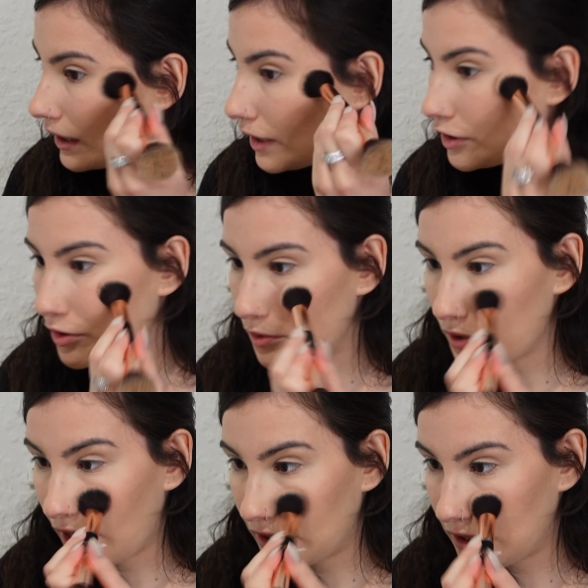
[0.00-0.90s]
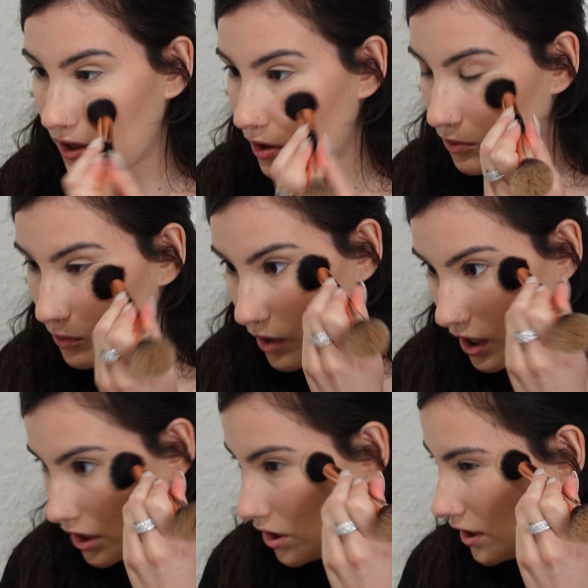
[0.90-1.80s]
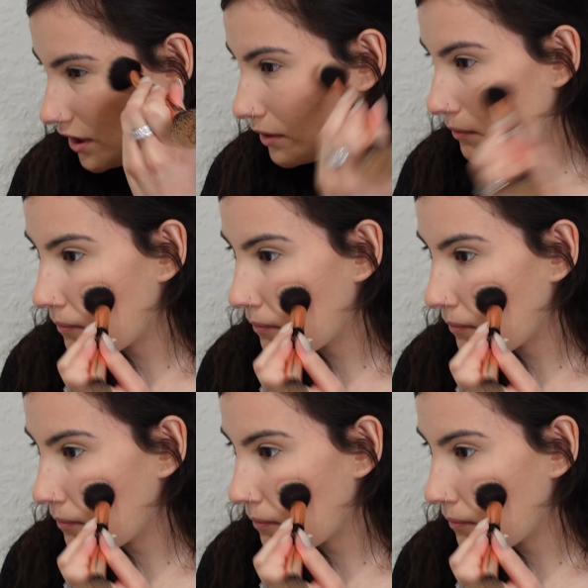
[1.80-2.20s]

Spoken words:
I need to wash it.